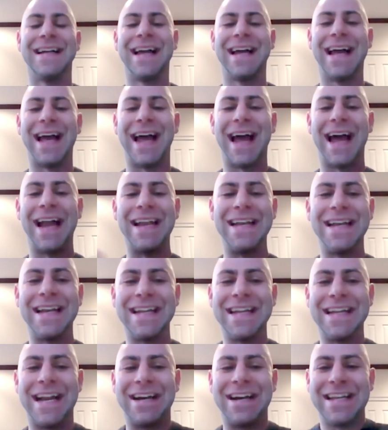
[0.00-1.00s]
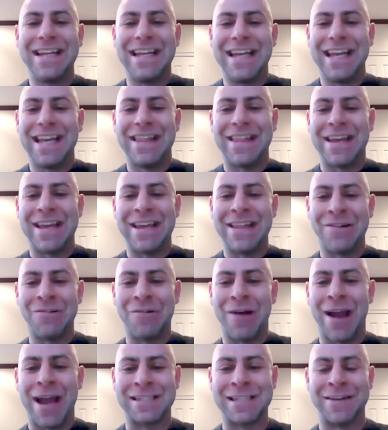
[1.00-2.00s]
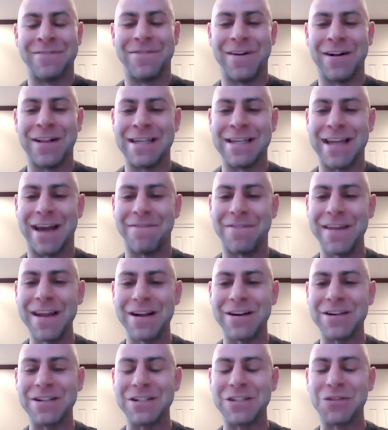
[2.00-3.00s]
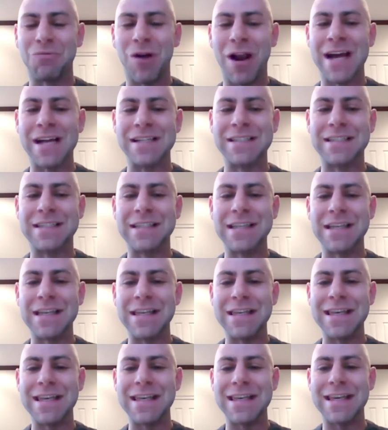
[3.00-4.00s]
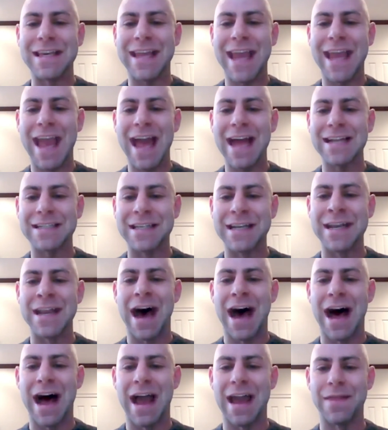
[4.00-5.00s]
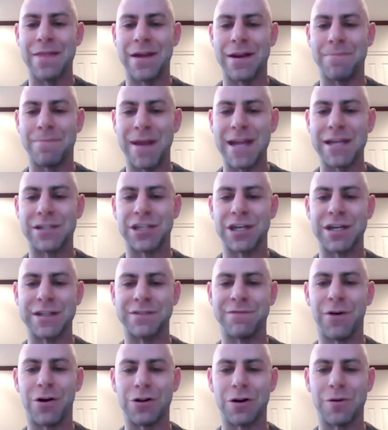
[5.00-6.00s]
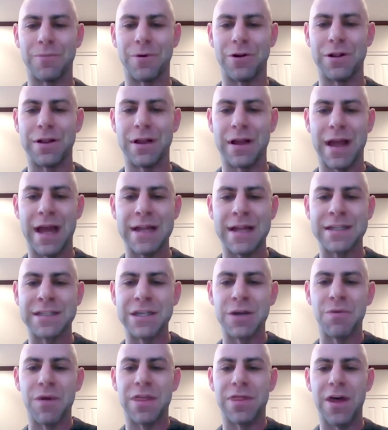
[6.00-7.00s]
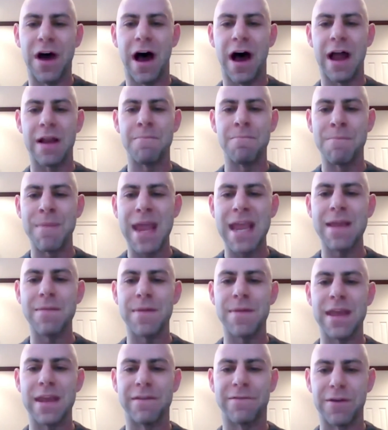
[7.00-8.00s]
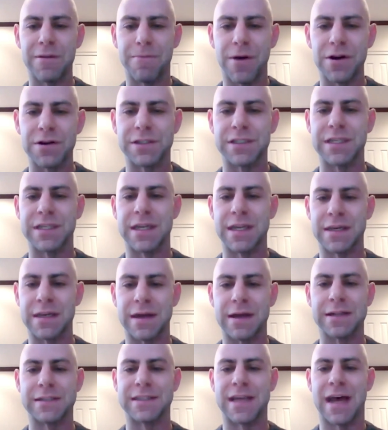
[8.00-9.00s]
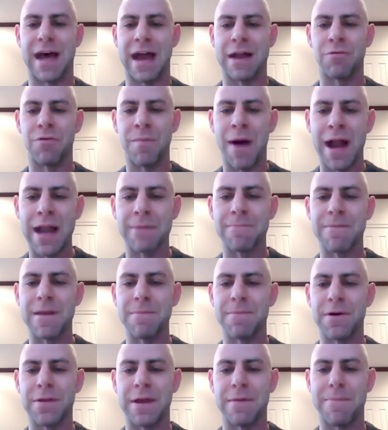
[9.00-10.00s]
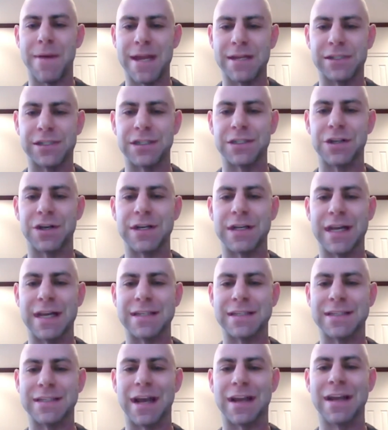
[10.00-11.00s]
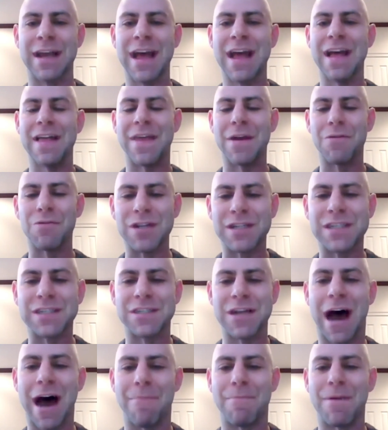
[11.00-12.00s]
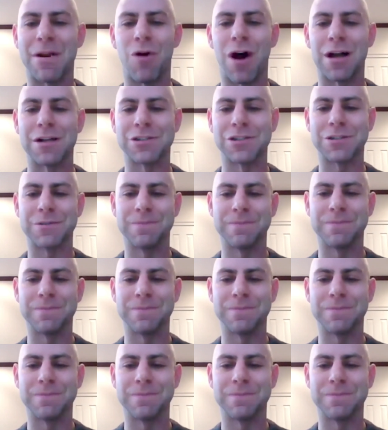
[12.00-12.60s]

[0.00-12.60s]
And, you know, either way, it's going to fall on deaf ears. Whereas you can't deny that a patient is vulnerable. And so we thought maybe if we posted a sign reminding people that patients could get sick, they would stop and wash.